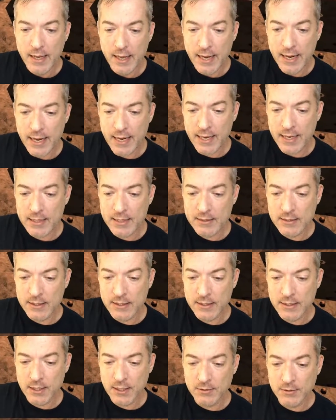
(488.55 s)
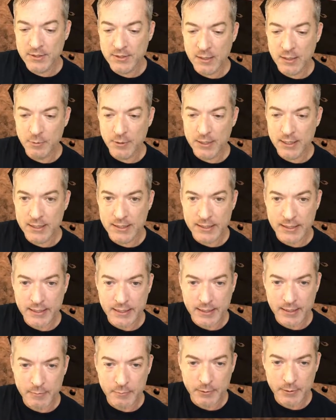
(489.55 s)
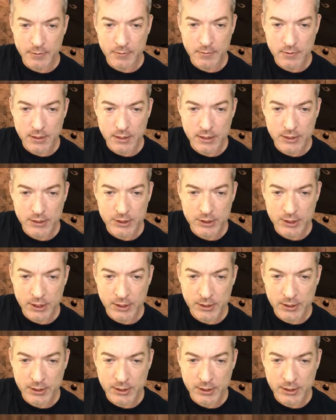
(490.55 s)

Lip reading: And it goes down pretty deep. I can show